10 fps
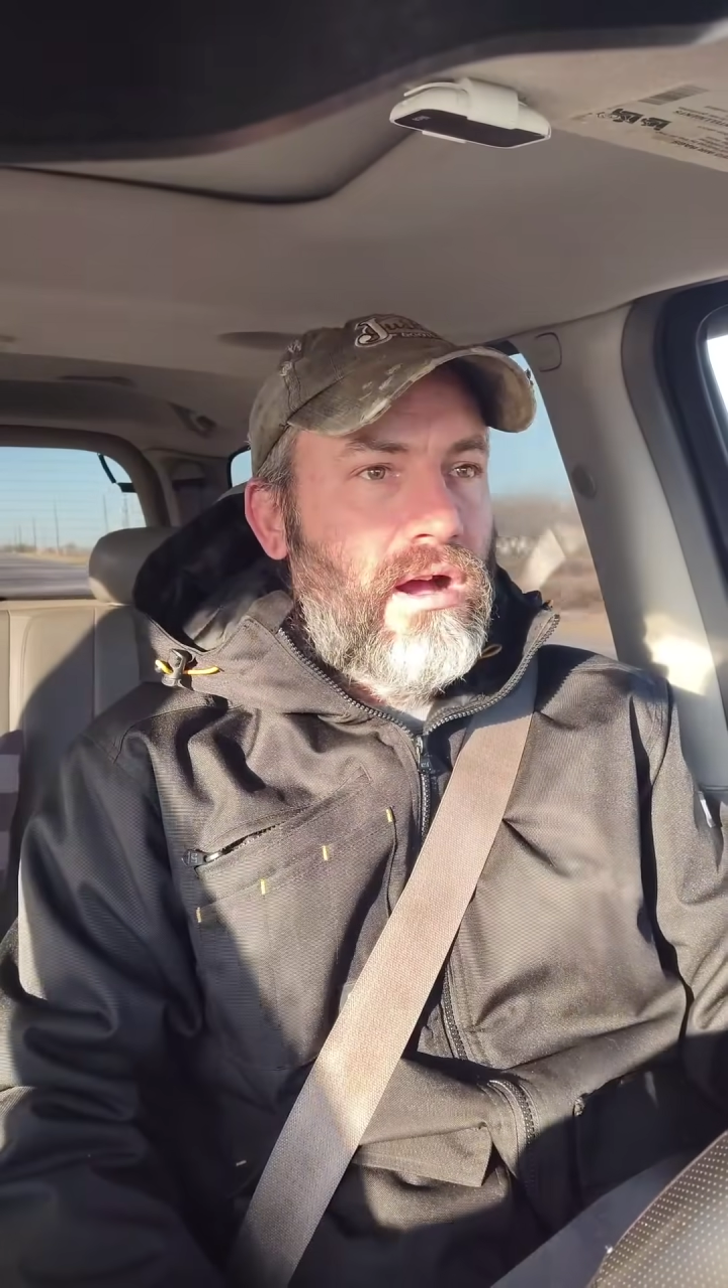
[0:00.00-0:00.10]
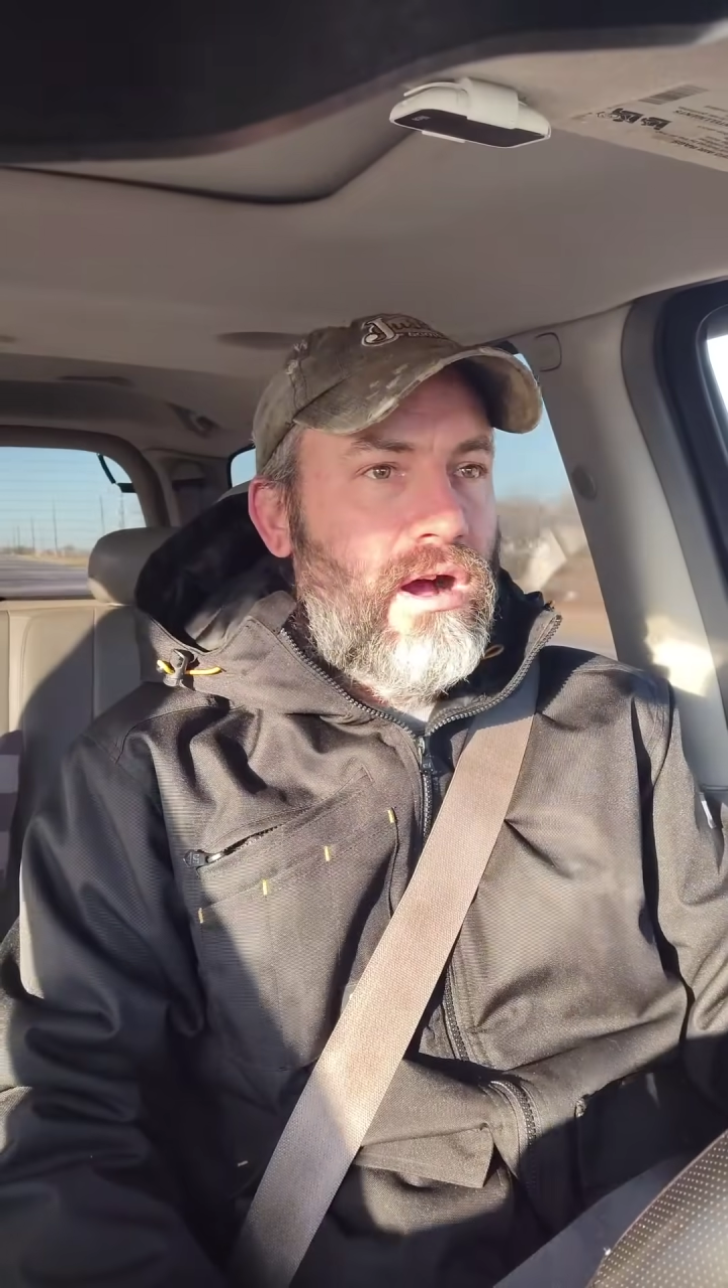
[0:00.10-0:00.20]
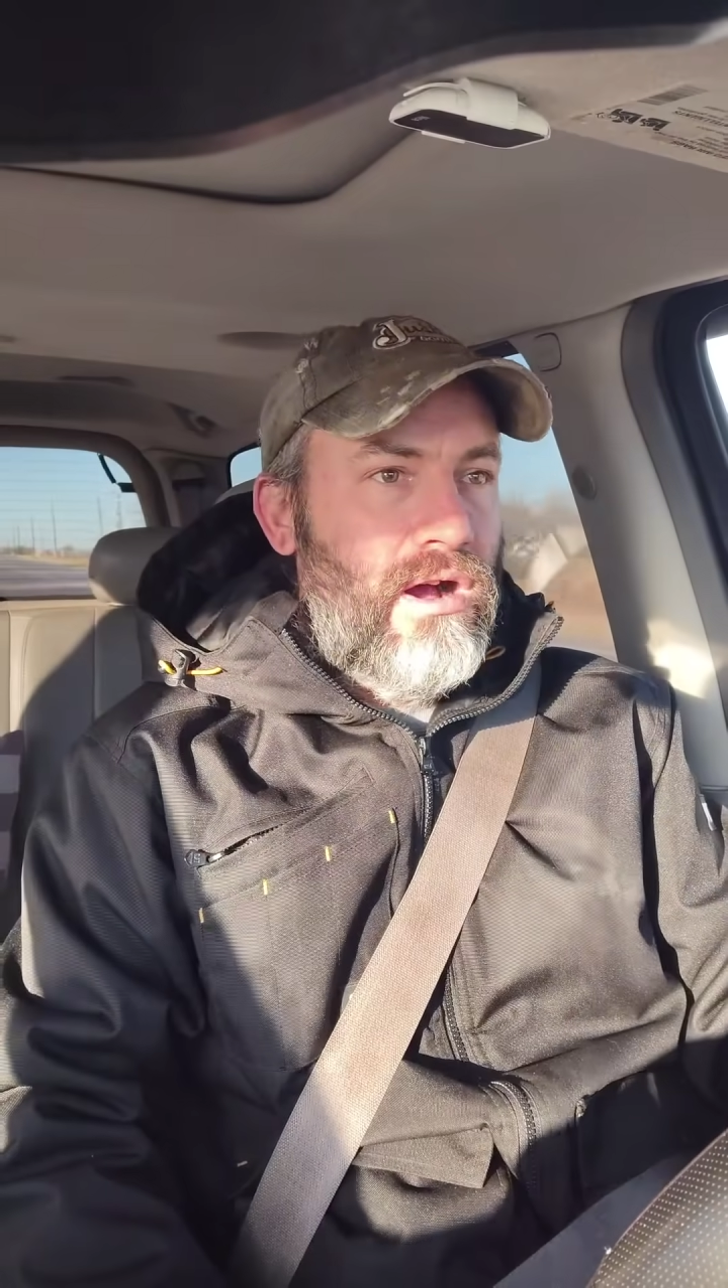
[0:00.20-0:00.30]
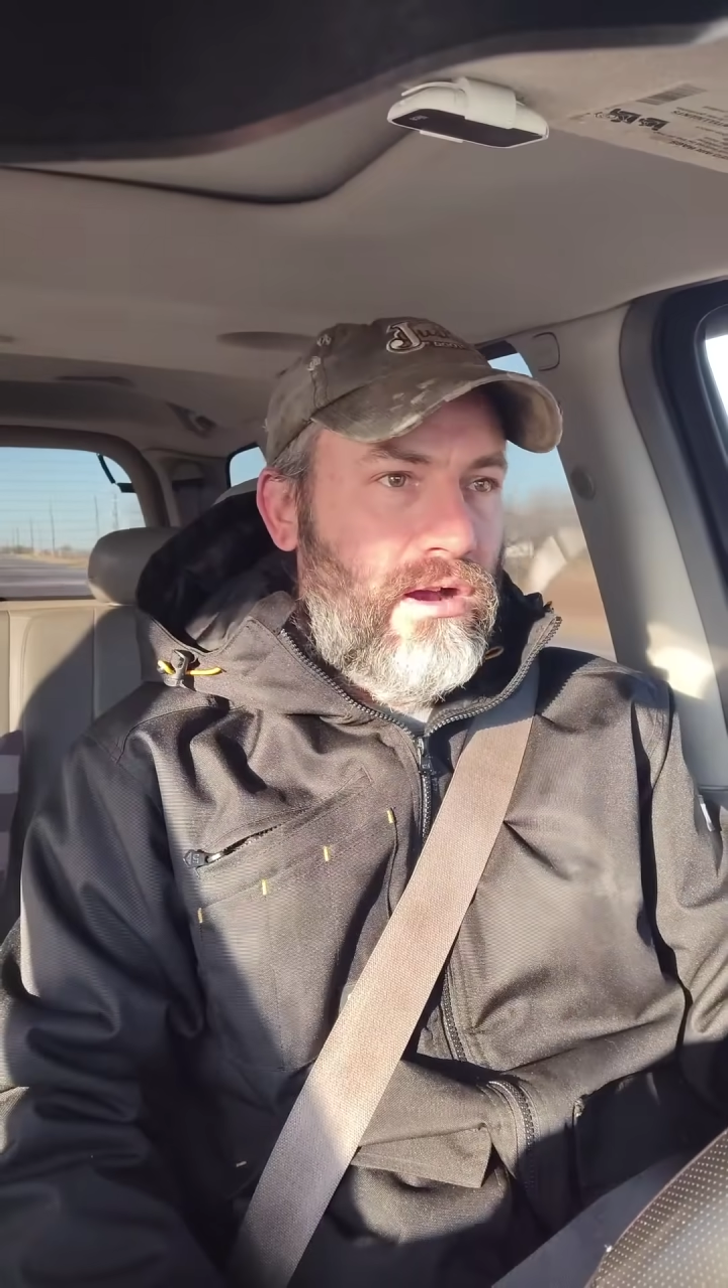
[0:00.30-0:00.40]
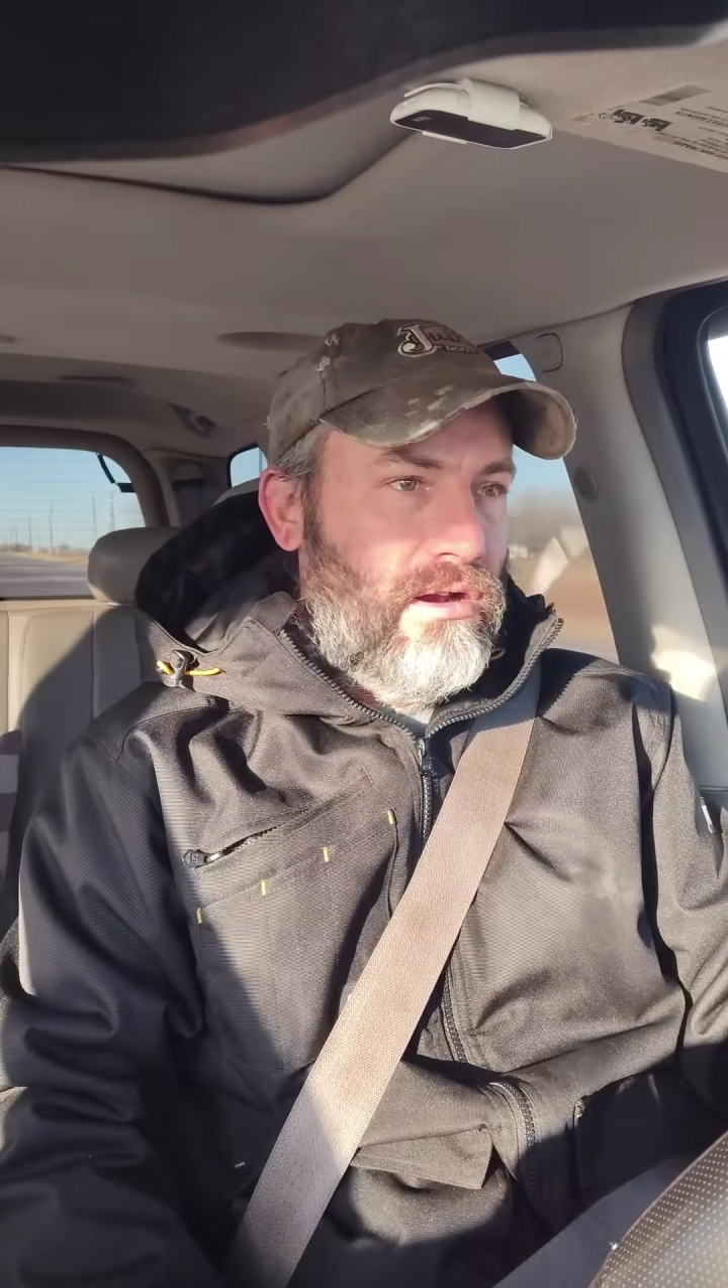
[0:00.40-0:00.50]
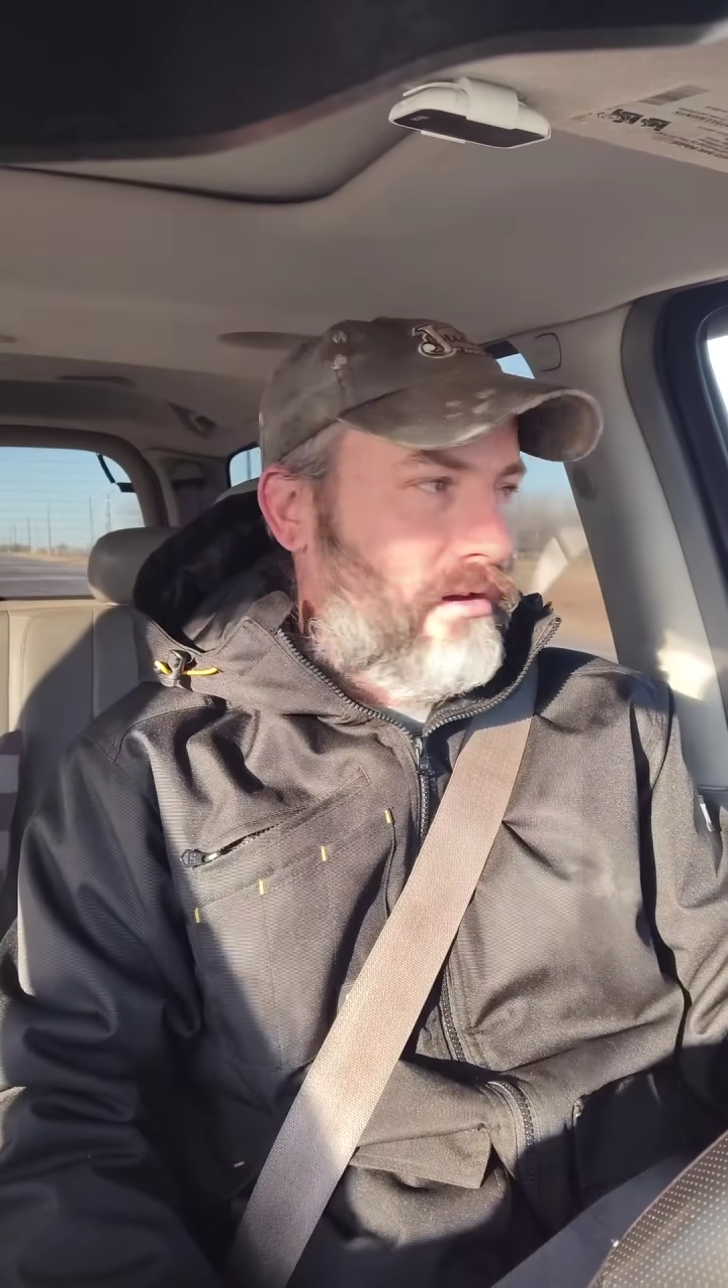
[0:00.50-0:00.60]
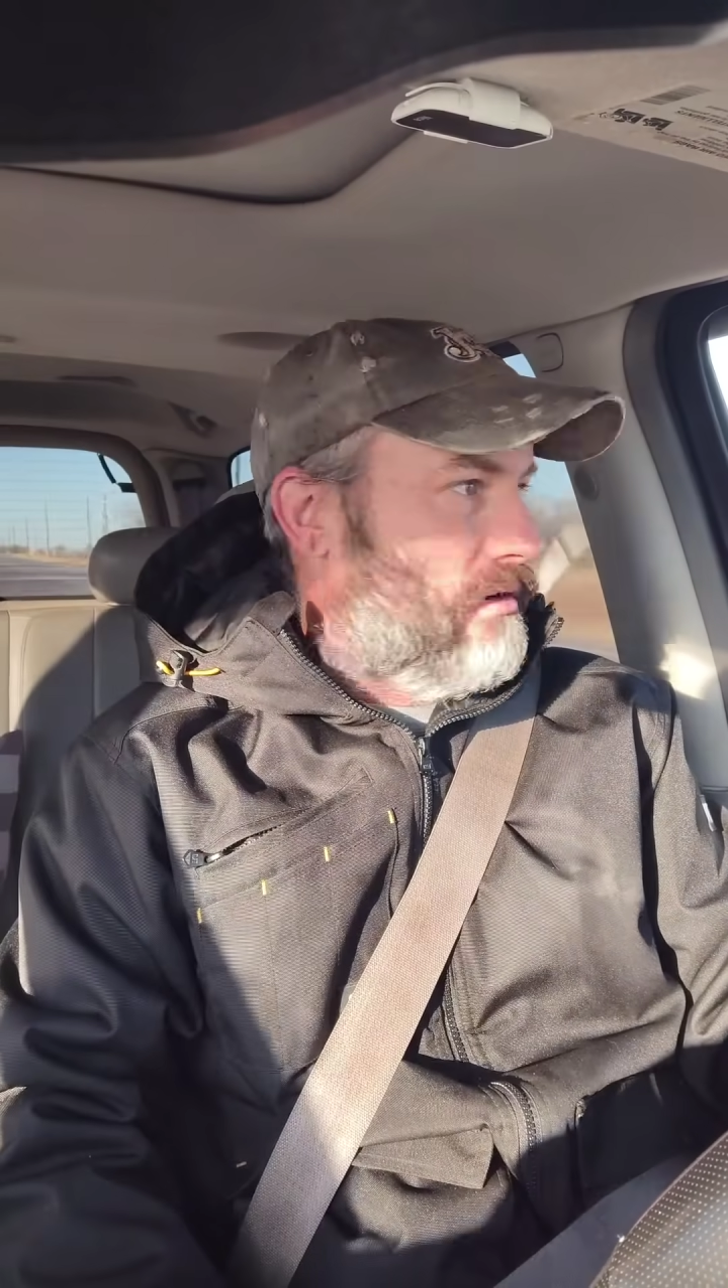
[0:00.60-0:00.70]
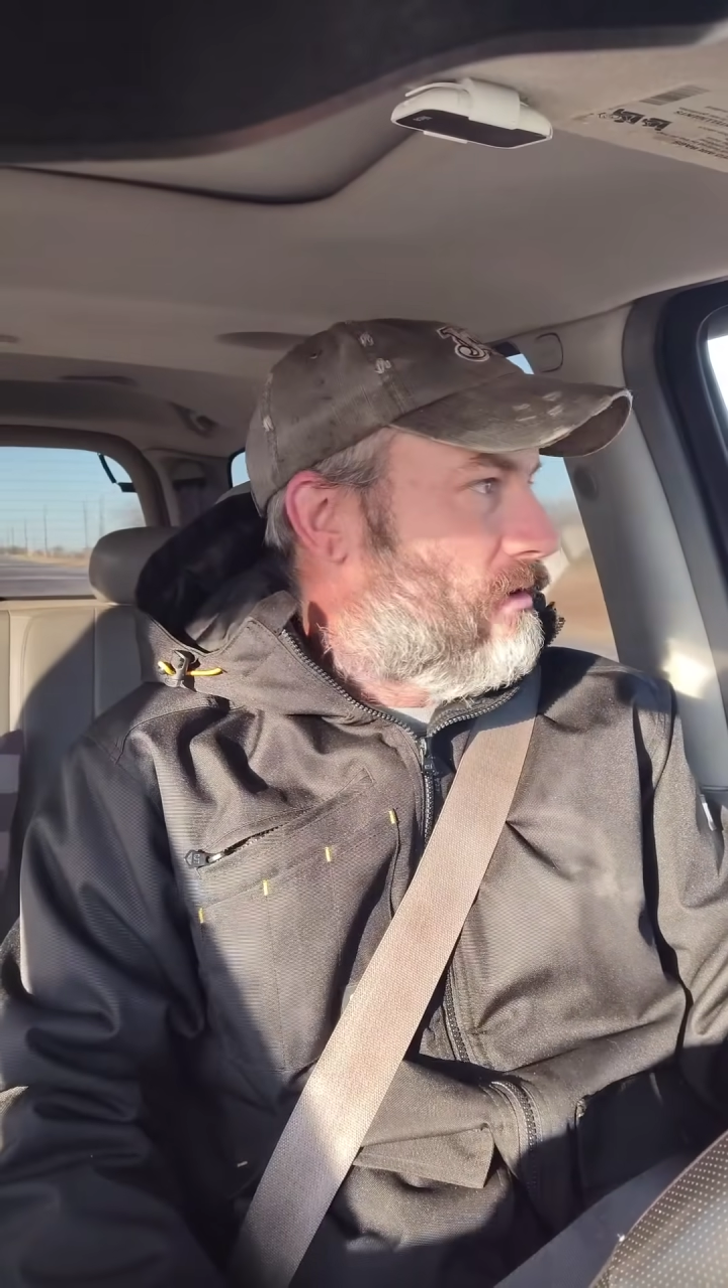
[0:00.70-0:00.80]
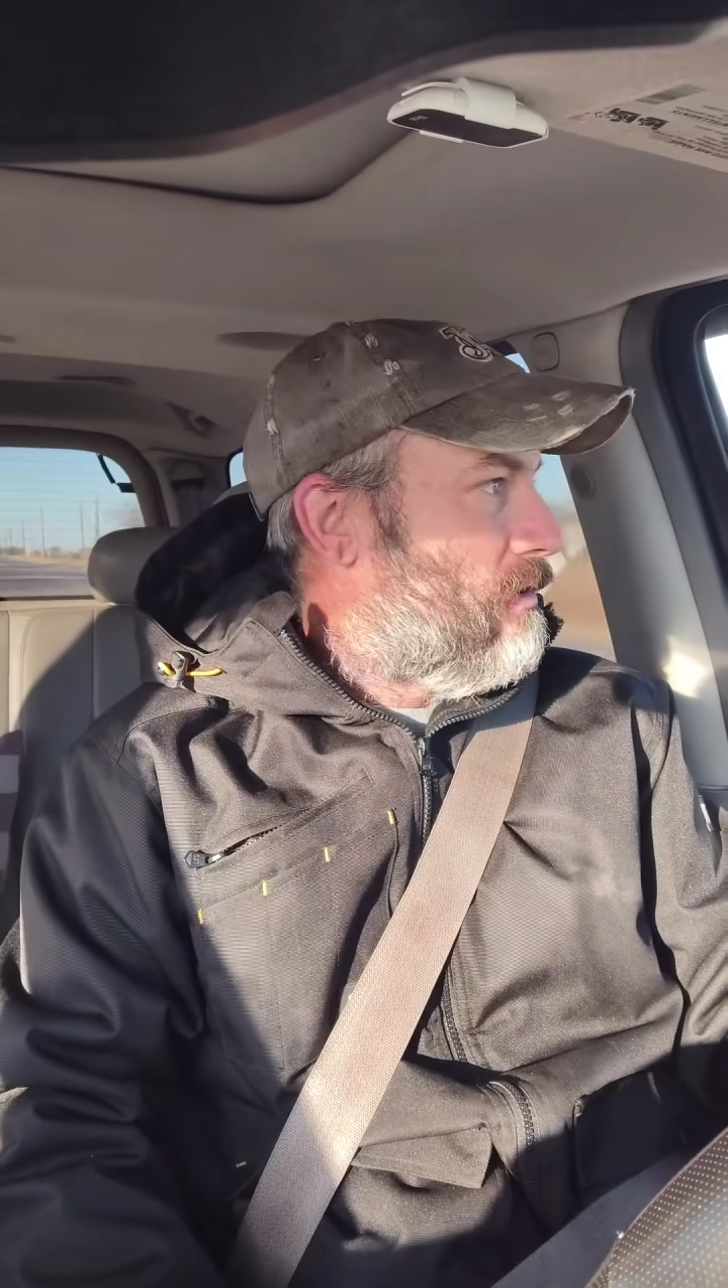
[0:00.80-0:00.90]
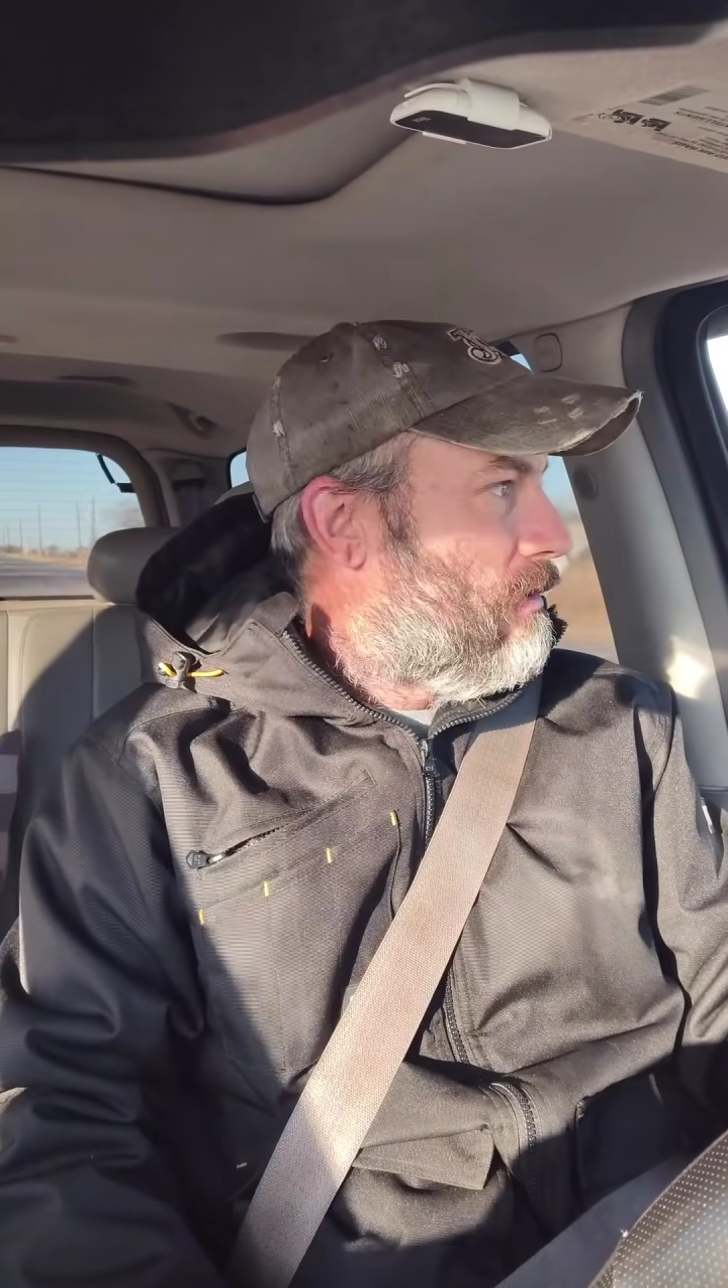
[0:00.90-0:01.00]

are